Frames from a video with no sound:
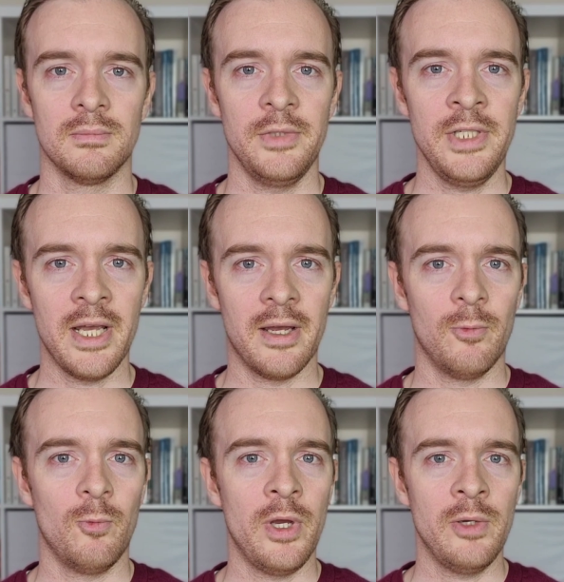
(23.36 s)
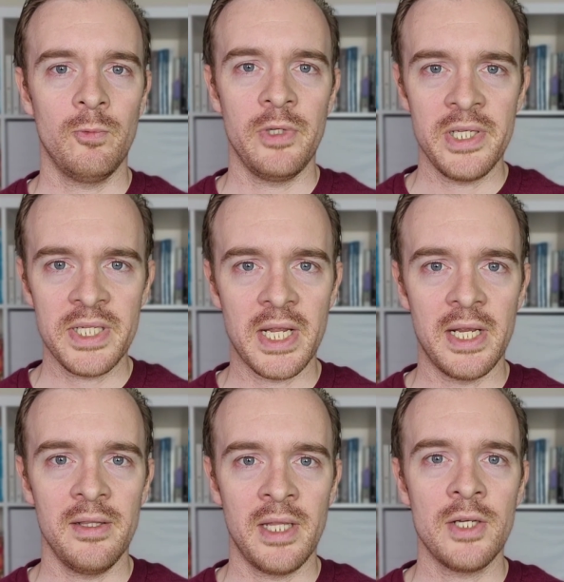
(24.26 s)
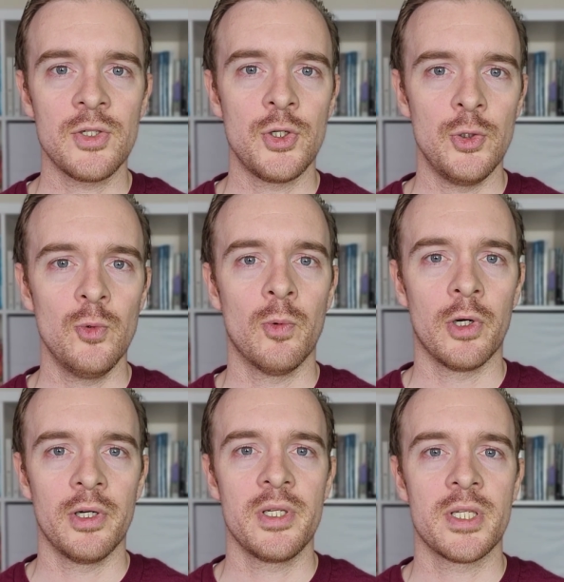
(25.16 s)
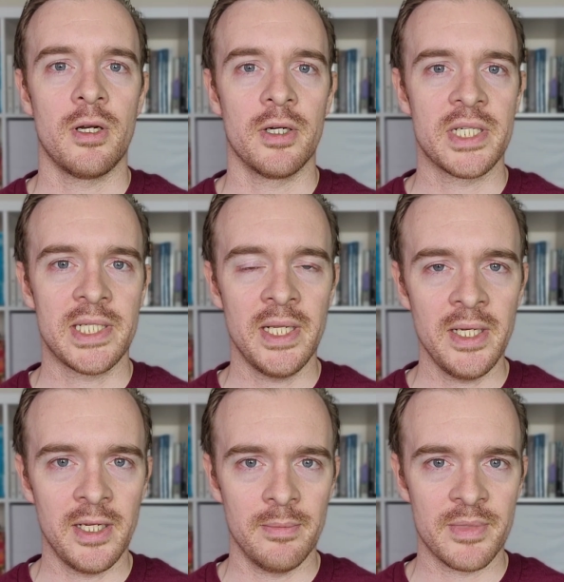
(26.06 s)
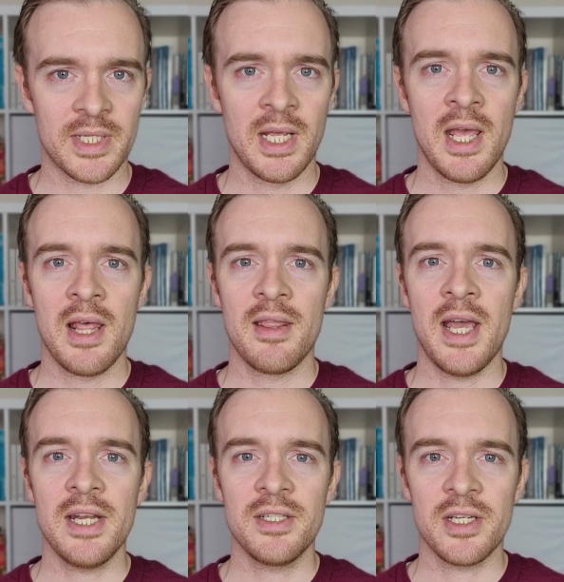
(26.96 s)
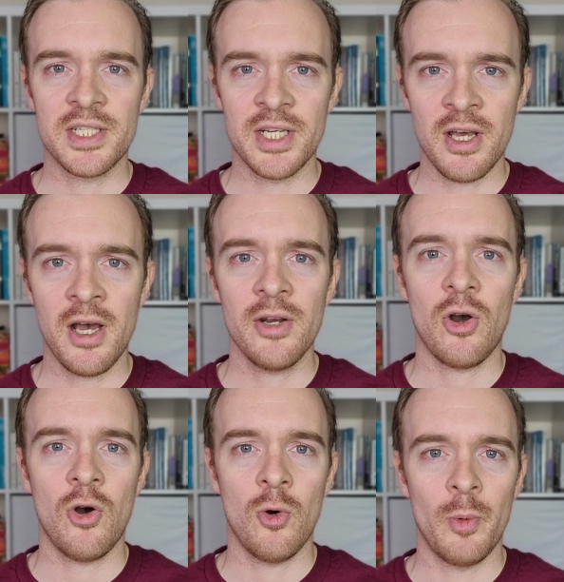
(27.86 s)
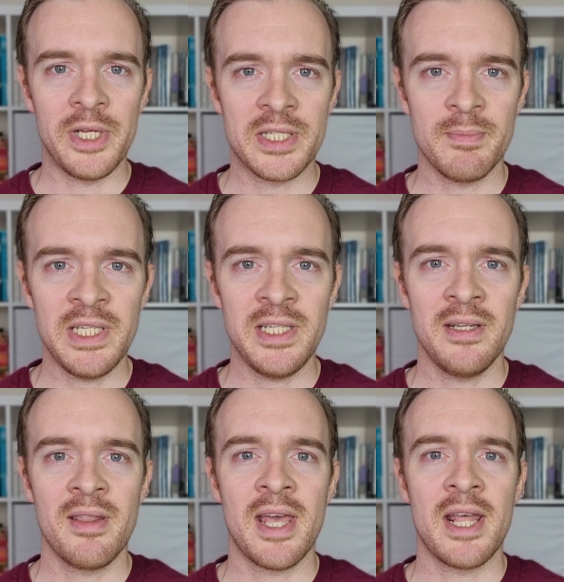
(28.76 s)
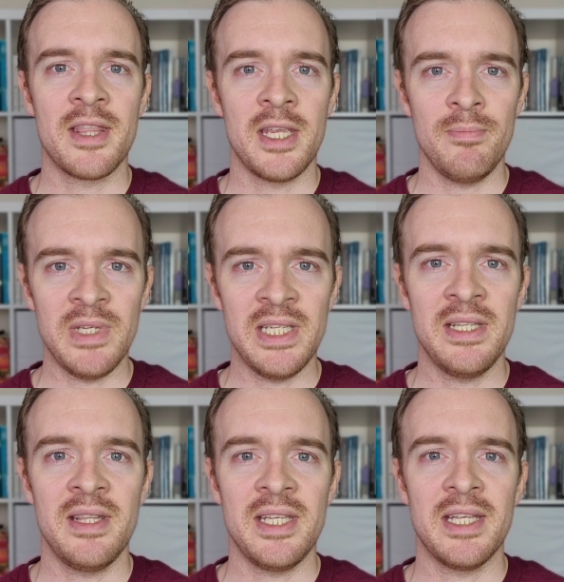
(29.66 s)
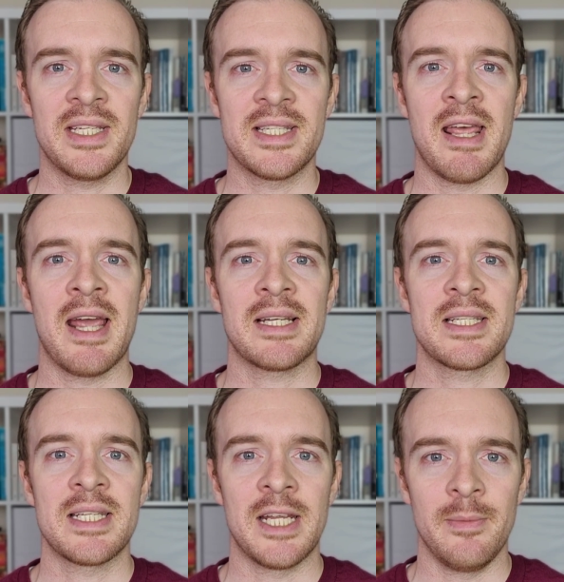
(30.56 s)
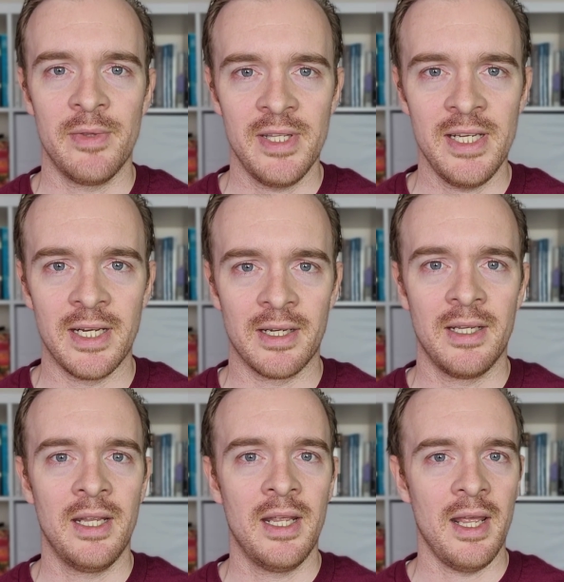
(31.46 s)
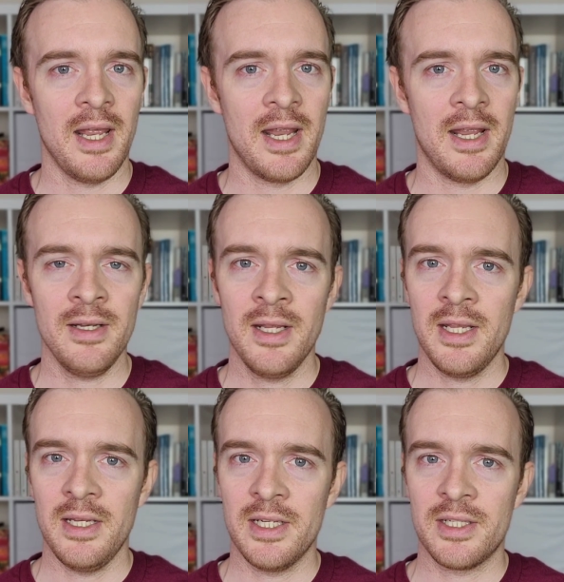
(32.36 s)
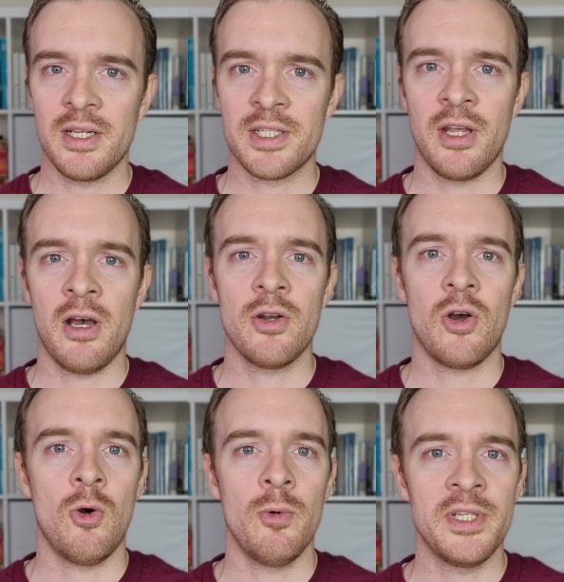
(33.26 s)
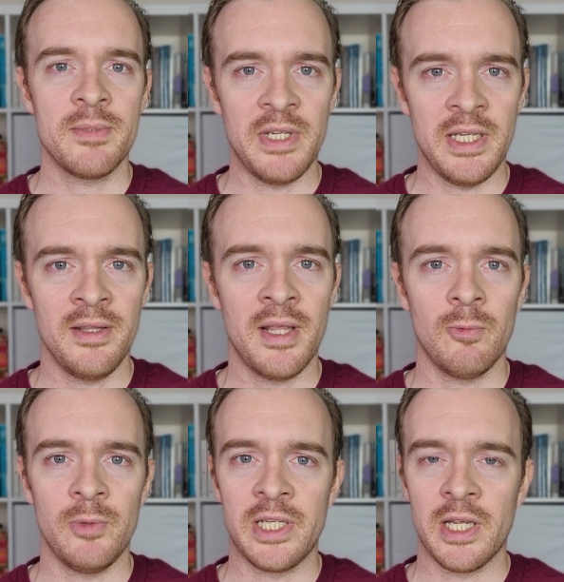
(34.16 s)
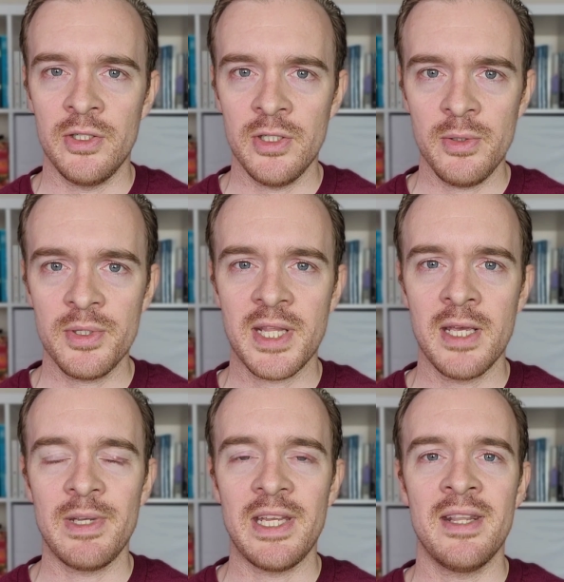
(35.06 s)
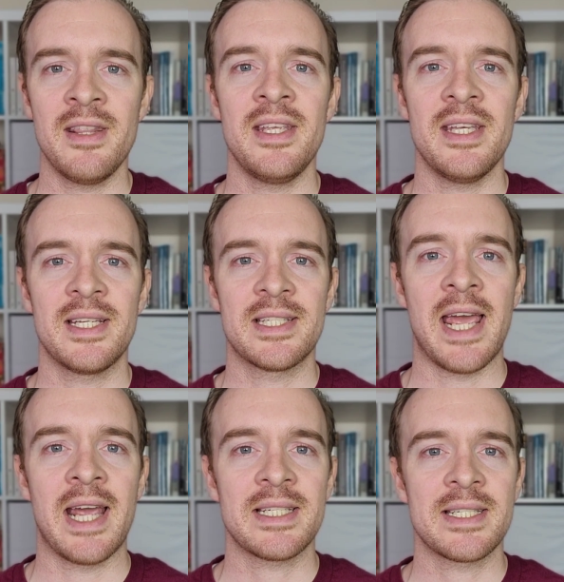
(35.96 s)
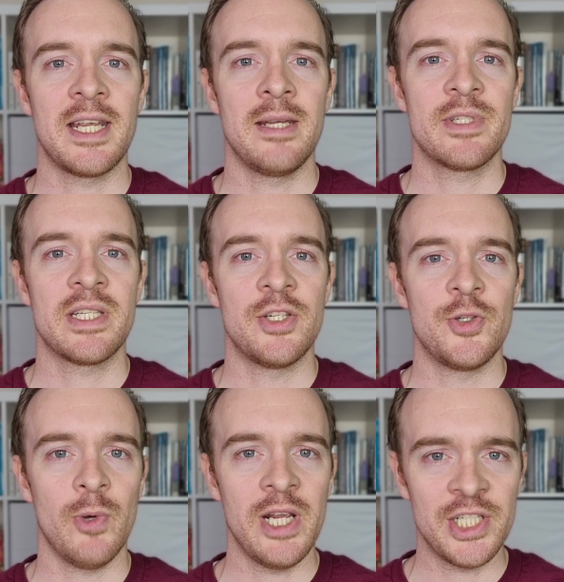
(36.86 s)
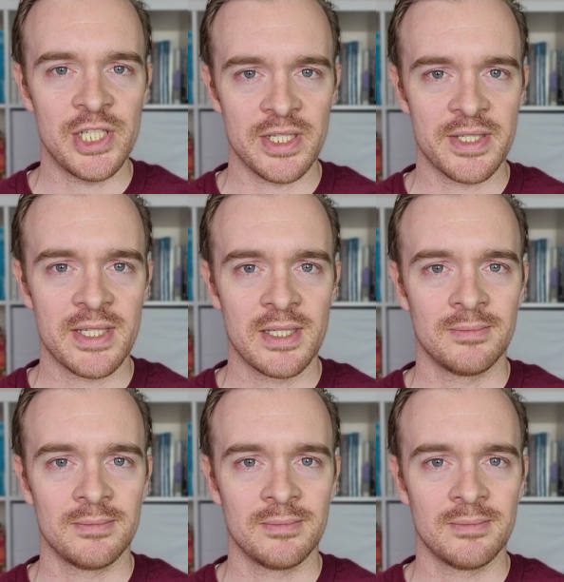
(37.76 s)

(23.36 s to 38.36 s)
Yeah, when we say that two words are synonyms, that does not always mean that they mean the exact same thing. And it does not always mean that we can use them in the exact same situations.